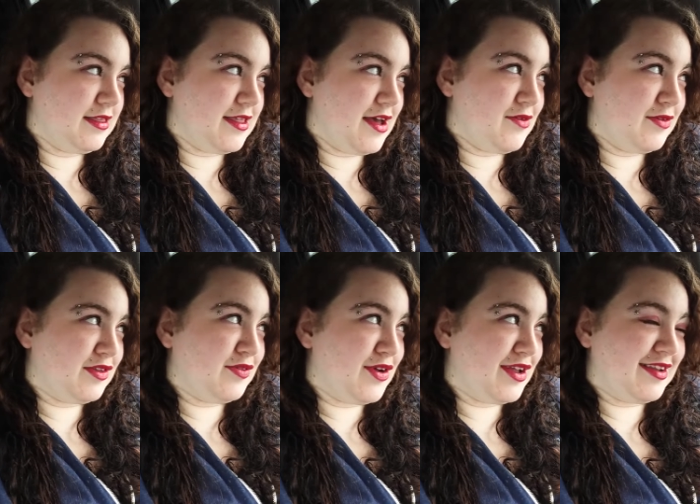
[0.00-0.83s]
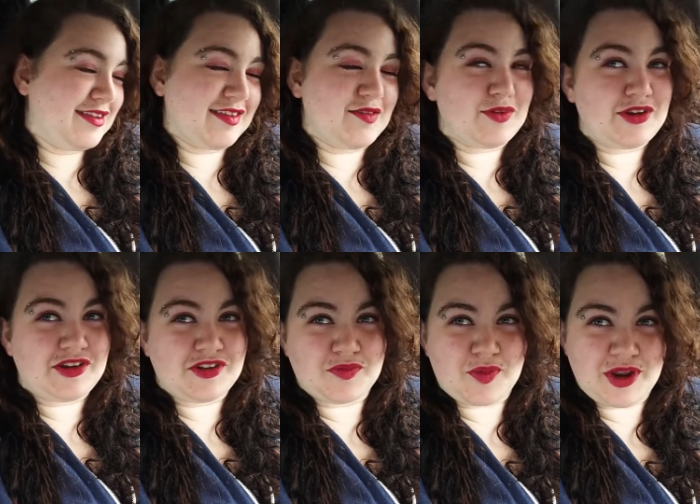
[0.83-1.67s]
that was fun. Somebody
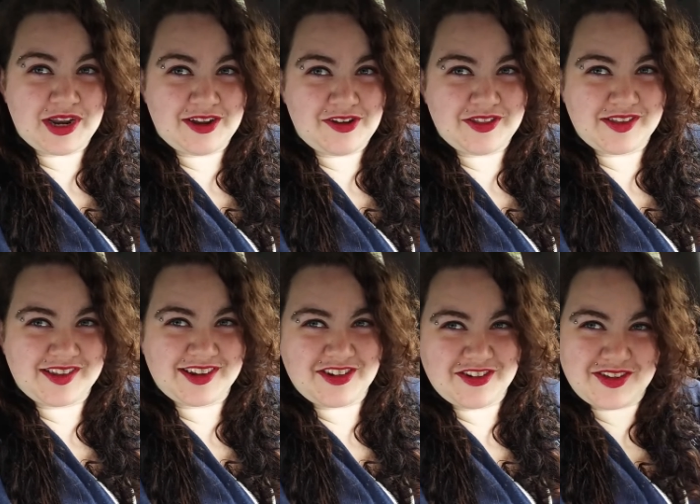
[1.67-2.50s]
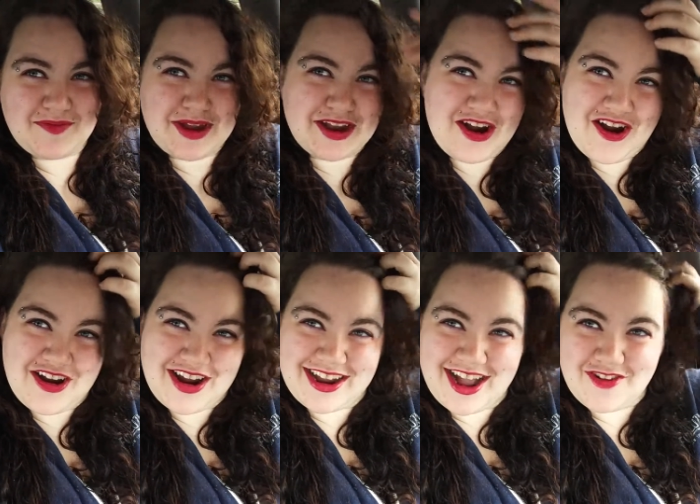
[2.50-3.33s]
just pointed out the stickers on my
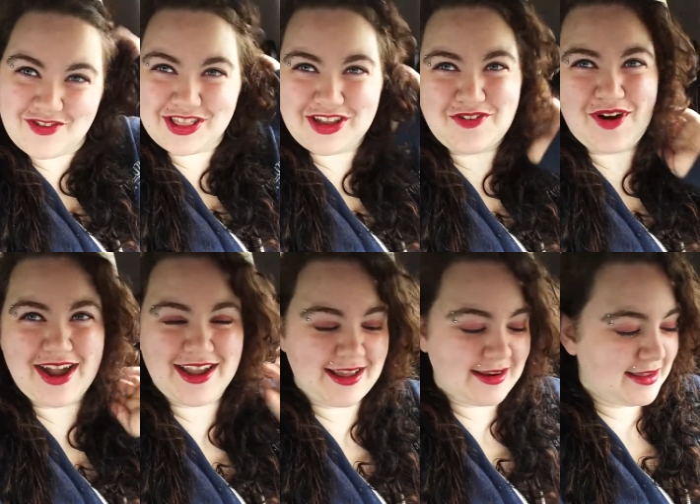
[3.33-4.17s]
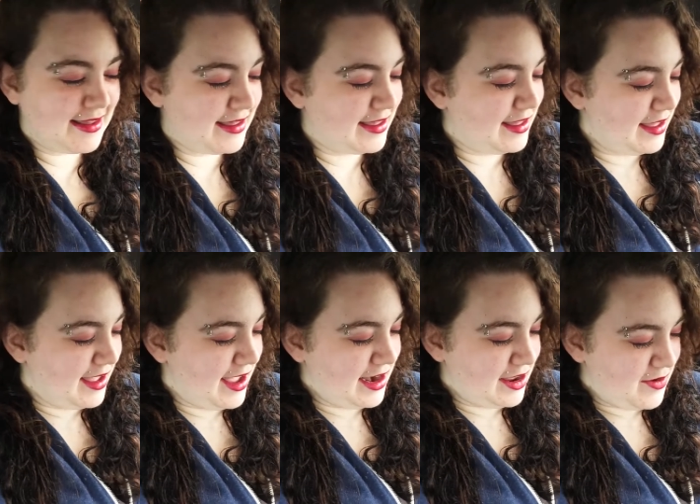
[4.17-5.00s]
car. I got really quiet.
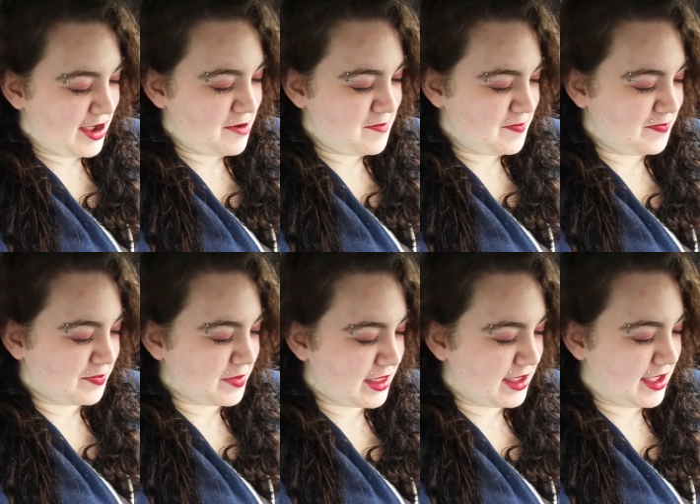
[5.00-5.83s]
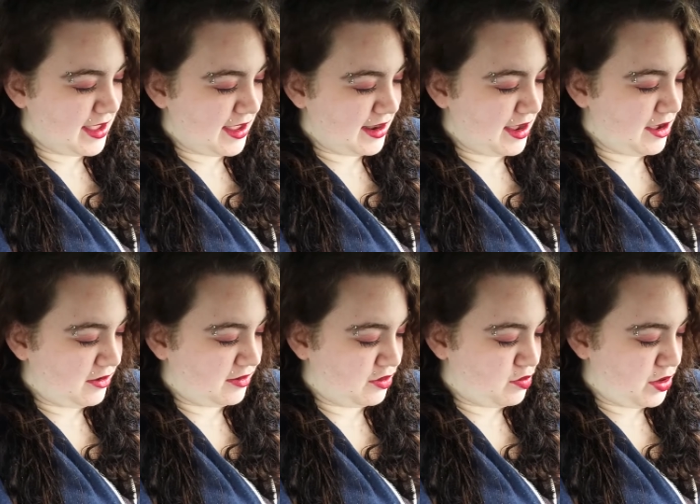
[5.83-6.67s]
Anyway, and I
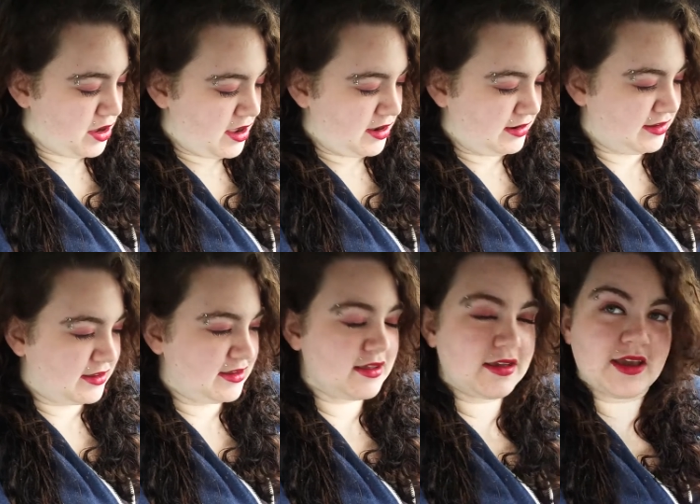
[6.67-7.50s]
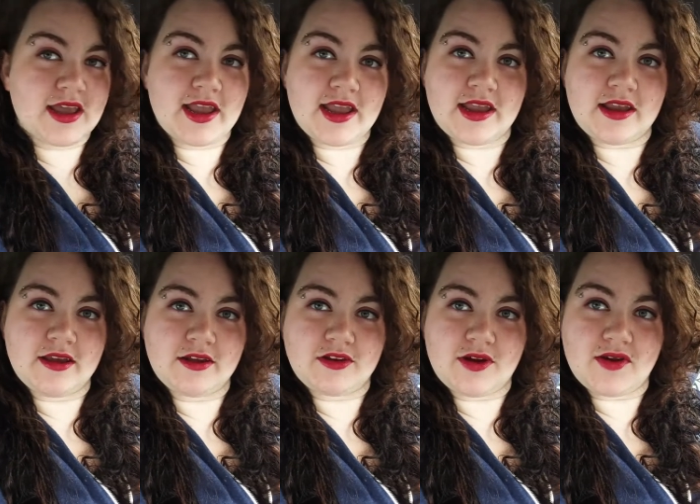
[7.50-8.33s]
also bought a
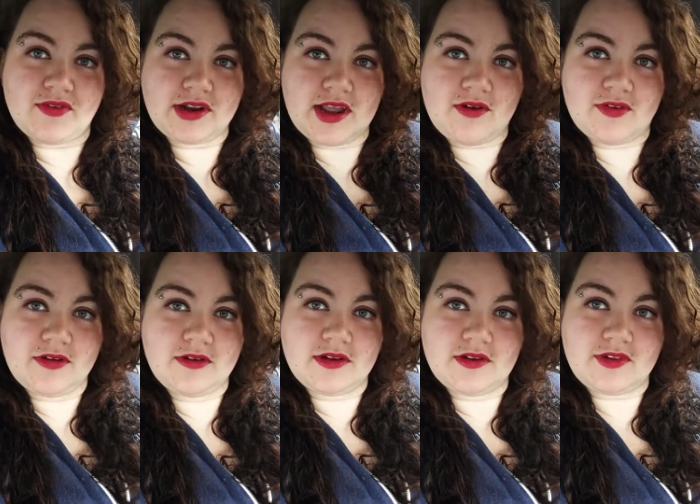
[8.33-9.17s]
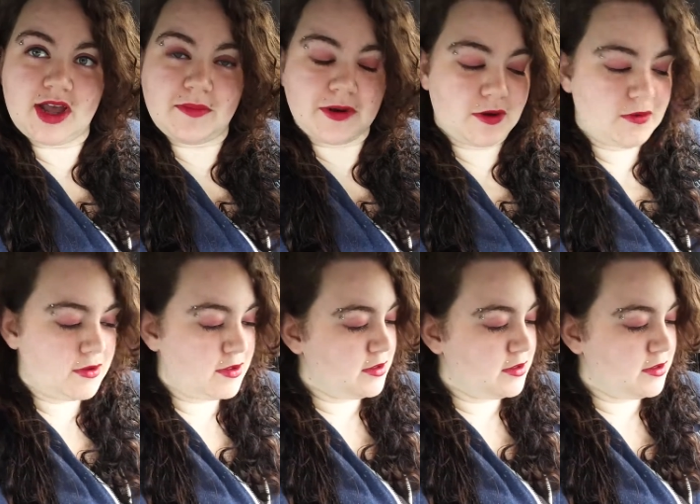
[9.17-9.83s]
graphic novel of Domino.